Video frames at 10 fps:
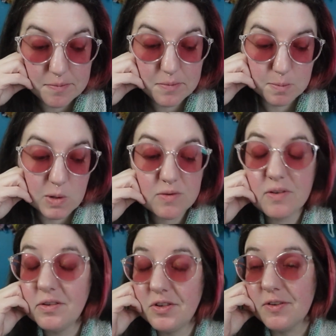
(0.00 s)

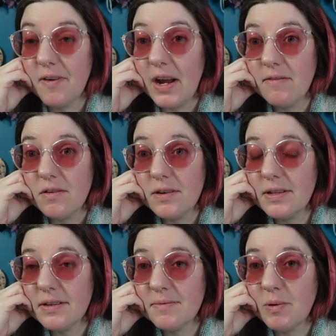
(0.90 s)
Mostly survival
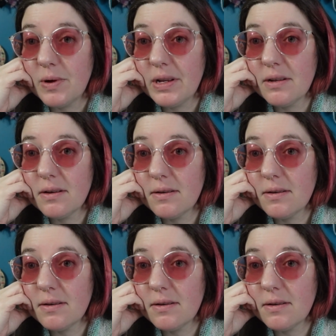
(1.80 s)
at this point.